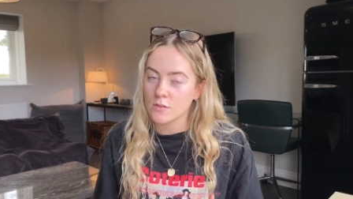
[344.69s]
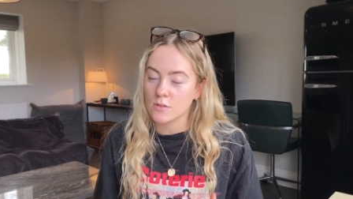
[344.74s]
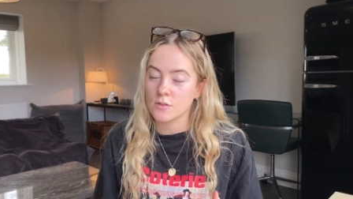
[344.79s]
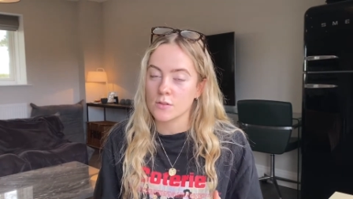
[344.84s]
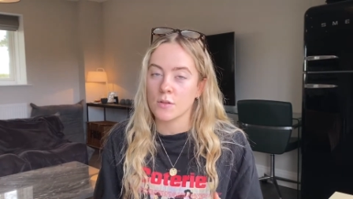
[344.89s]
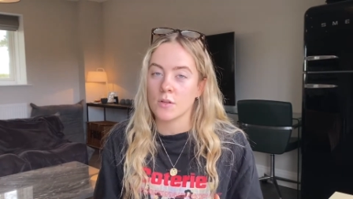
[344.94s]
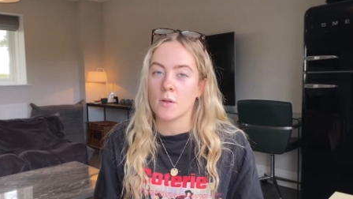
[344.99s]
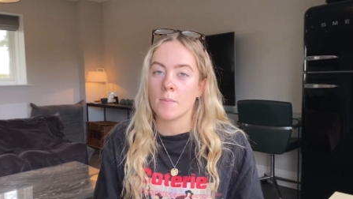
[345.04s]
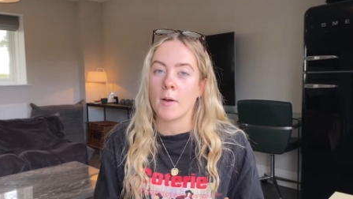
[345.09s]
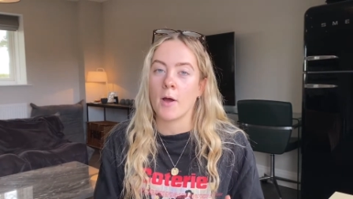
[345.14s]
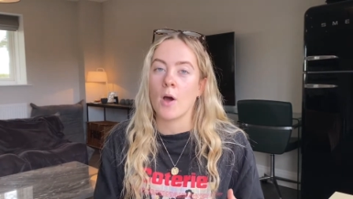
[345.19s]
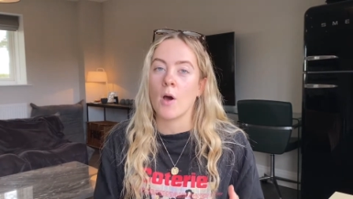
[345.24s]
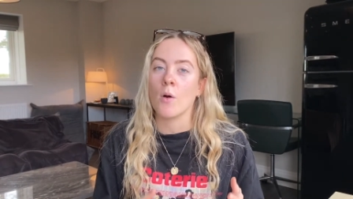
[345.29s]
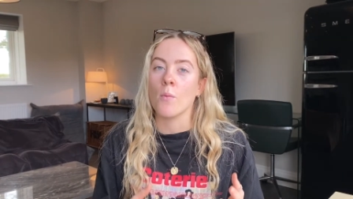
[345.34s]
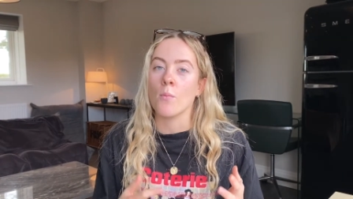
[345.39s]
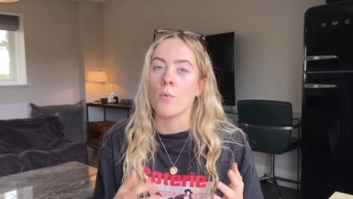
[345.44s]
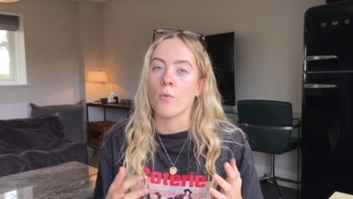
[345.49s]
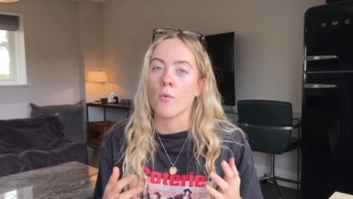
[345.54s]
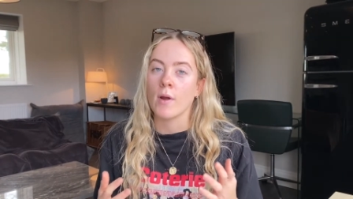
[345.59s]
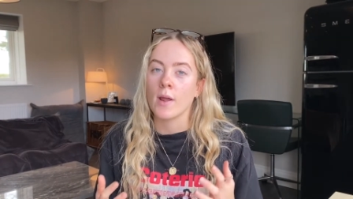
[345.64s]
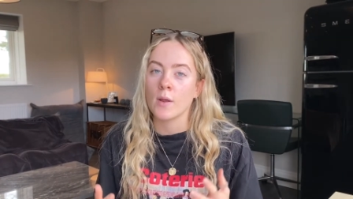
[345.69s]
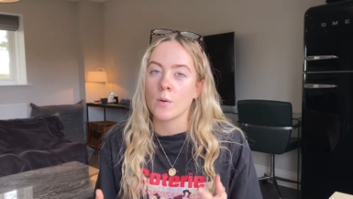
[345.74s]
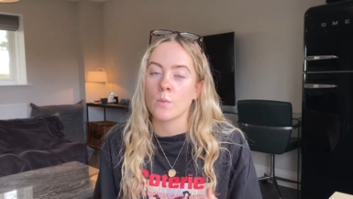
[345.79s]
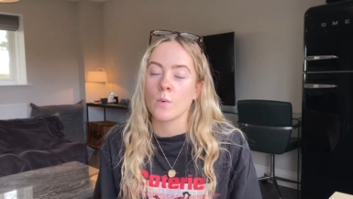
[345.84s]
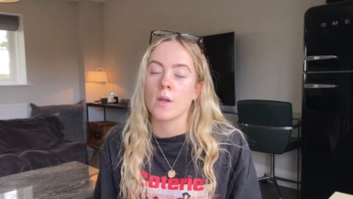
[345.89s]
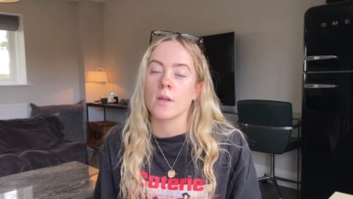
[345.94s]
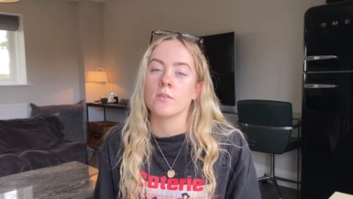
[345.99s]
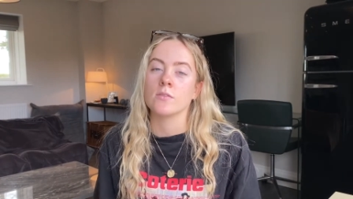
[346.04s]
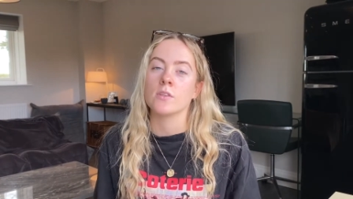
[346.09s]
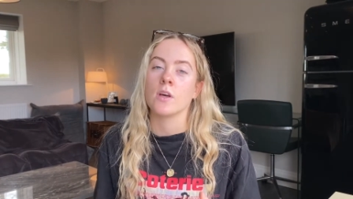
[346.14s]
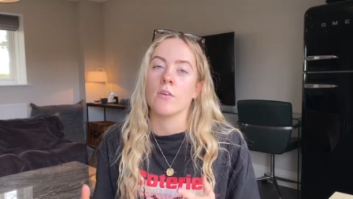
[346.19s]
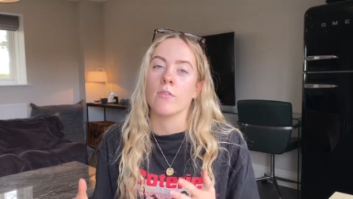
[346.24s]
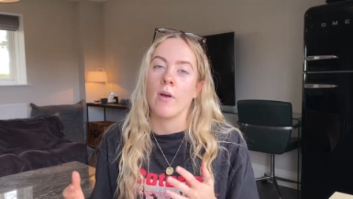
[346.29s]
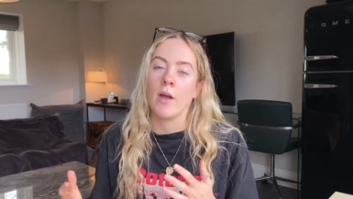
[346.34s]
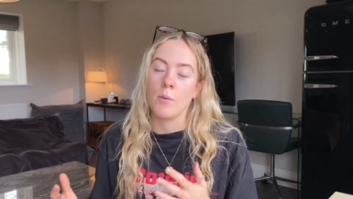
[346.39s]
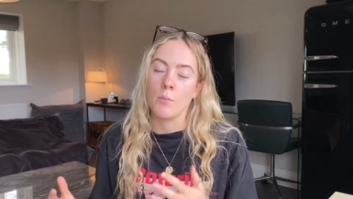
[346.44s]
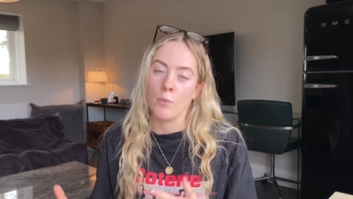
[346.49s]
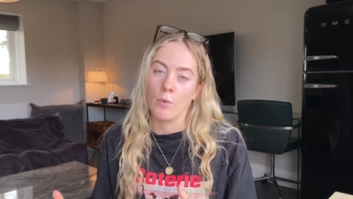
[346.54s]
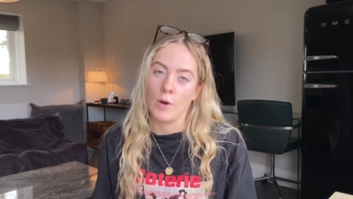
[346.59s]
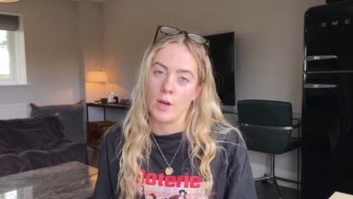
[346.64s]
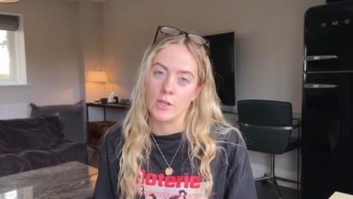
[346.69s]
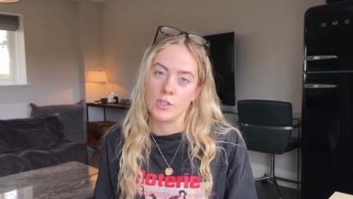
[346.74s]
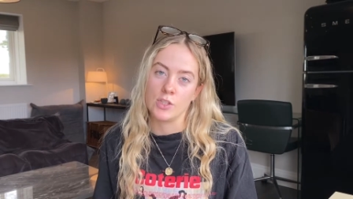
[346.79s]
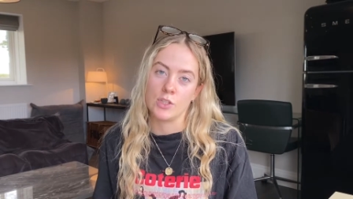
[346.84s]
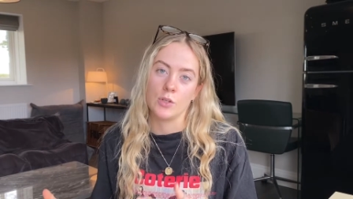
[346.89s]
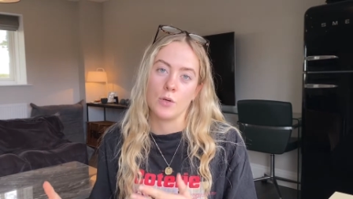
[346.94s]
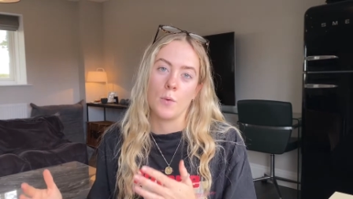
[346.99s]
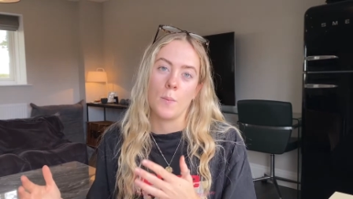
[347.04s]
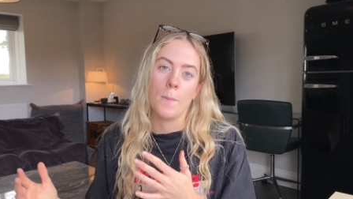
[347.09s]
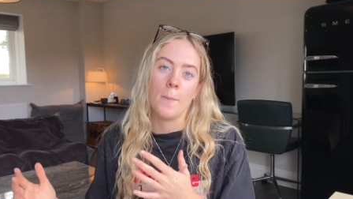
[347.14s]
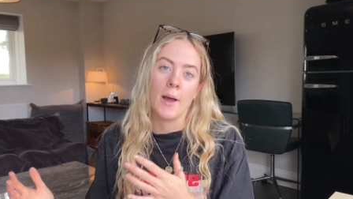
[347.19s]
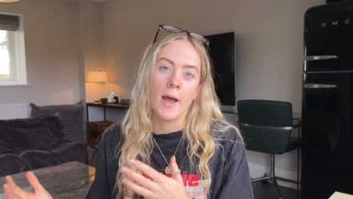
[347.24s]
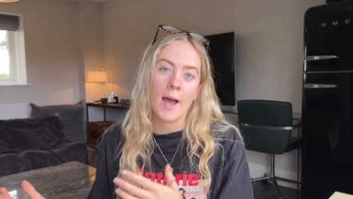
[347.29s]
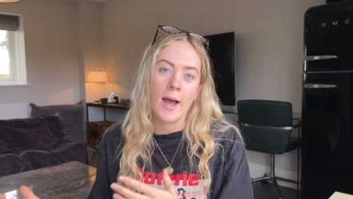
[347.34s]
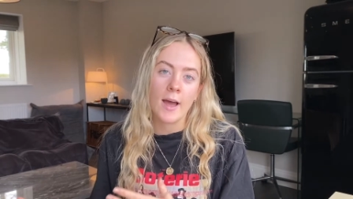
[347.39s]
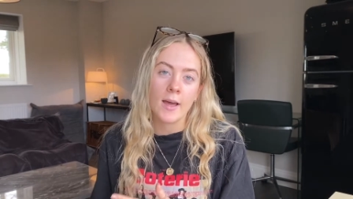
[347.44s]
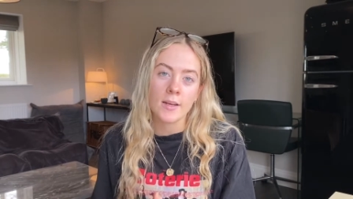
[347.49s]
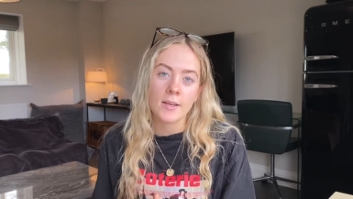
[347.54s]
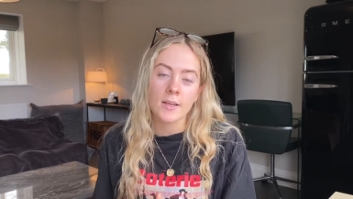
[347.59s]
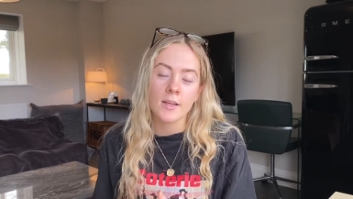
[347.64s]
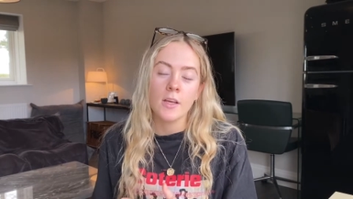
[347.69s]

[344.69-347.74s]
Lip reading: it's all about our brain waves, our vibrational pattern,